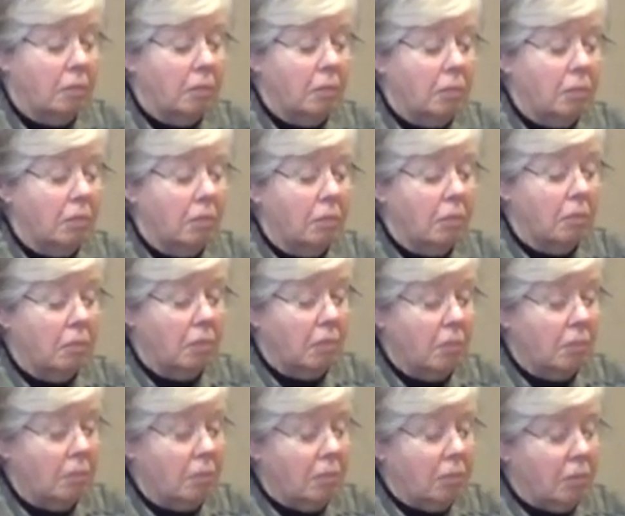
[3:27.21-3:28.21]

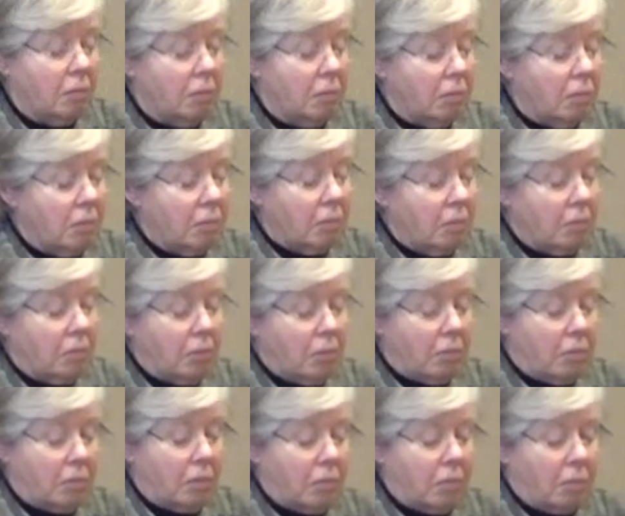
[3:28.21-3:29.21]

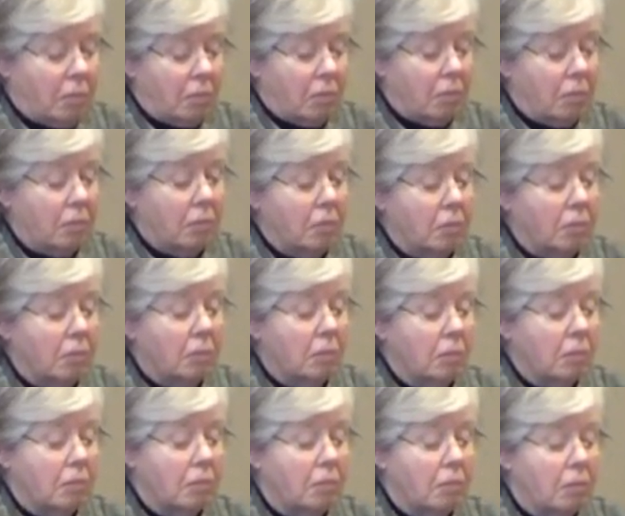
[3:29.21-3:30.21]

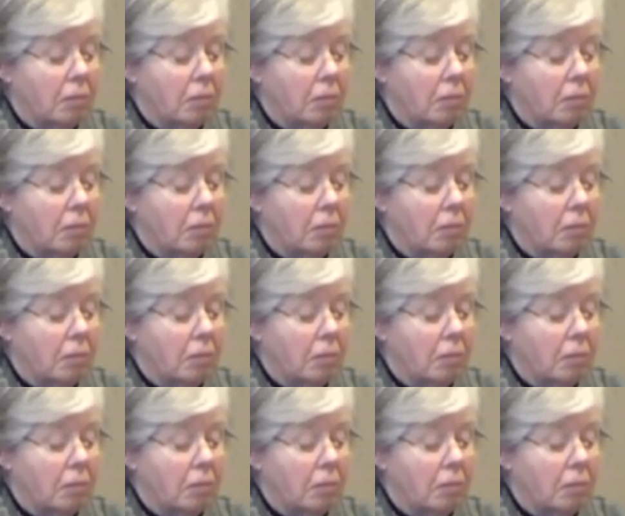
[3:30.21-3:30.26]
This person isn't speaking.